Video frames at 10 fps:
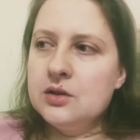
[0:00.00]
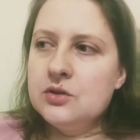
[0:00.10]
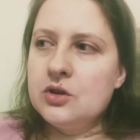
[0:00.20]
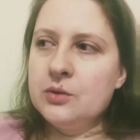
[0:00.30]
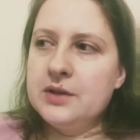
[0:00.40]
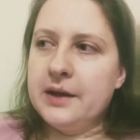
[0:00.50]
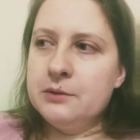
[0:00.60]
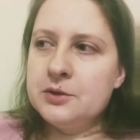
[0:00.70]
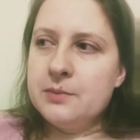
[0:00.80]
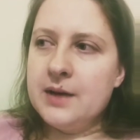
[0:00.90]
so that
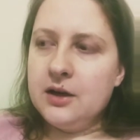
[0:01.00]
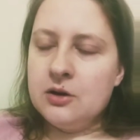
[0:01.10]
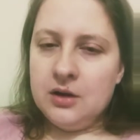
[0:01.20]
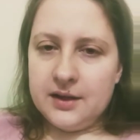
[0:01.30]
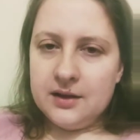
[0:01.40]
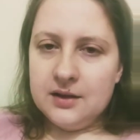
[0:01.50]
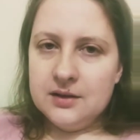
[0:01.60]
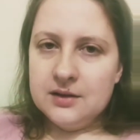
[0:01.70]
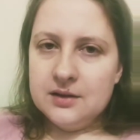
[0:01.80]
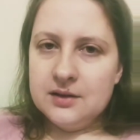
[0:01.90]
was my calling
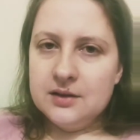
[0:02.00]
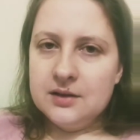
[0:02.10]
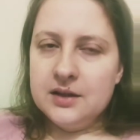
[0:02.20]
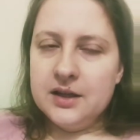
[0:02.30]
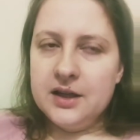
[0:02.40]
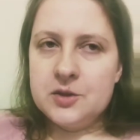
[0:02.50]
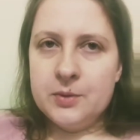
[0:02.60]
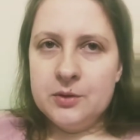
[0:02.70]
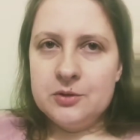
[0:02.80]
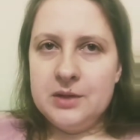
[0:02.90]
he
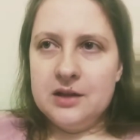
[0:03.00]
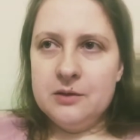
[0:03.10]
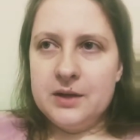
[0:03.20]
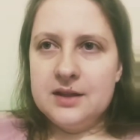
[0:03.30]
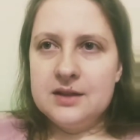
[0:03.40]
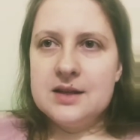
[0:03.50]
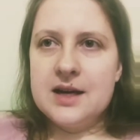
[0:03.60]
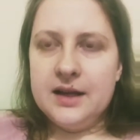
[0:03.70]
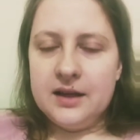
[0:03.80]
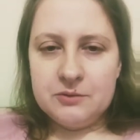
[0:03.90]
spoke to me in a way that
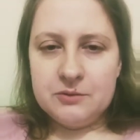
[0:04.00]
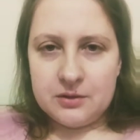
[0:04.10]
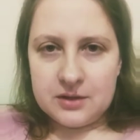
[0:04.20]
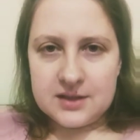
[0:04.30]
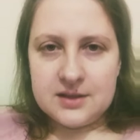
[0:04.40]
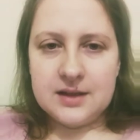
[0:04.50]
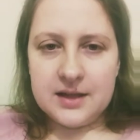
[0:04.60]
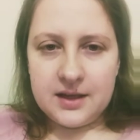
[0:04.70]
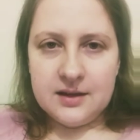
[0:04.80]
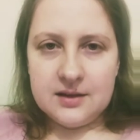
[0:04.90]
i can recognize that
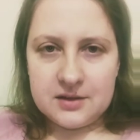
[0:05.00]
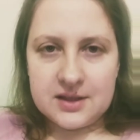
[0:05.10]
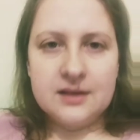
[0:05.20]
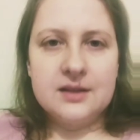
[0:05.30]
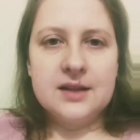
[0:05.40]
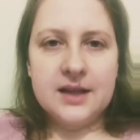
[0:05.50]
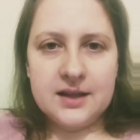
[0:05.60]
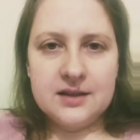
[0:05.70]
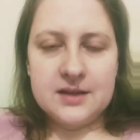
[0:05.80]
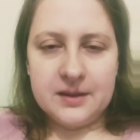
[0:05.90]
i can understand that i
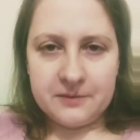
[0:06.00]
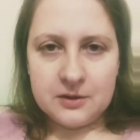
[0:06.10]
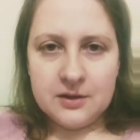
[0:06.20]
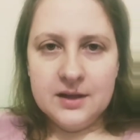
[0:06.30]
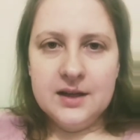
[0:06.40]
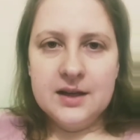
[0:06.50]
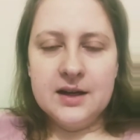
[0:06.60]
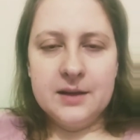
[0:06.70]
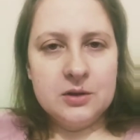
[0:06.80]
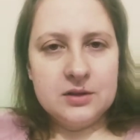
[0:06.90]
can decipher
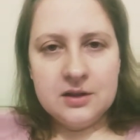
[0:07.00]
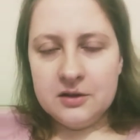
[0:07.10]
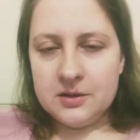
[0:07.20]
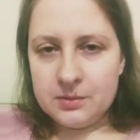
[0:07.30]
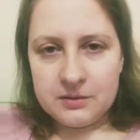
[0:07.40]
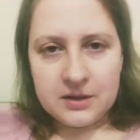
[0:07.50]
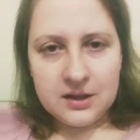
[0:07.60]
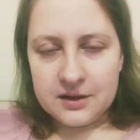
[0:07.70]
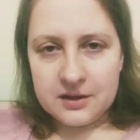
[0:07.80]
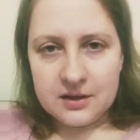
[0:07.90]
i'm not an audible
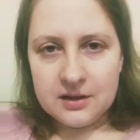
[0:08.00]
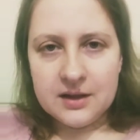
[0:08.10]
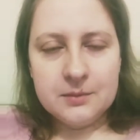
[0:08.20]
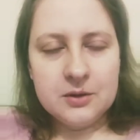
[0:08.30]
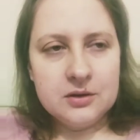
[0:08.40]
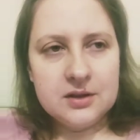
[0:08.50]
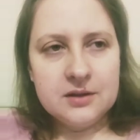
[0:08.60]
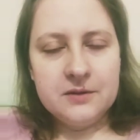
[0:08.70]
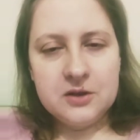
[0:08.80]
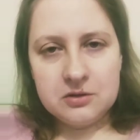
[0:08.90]
learner i'm not a
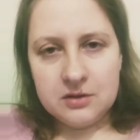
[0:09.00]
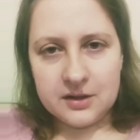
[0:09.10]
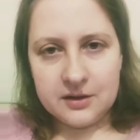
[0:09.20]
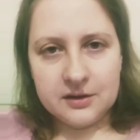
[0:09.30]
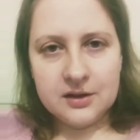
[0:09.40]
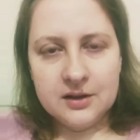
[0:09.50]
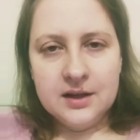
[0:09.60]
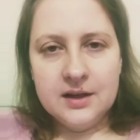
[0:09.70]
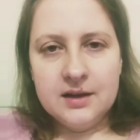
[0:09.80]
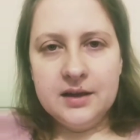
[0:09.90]
visual learner
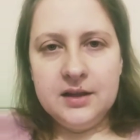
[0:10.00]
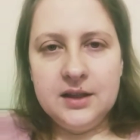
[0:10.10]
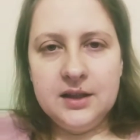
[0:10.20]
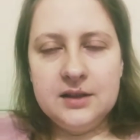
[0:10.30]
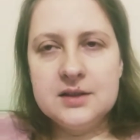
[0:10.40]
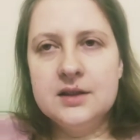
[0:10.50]
i need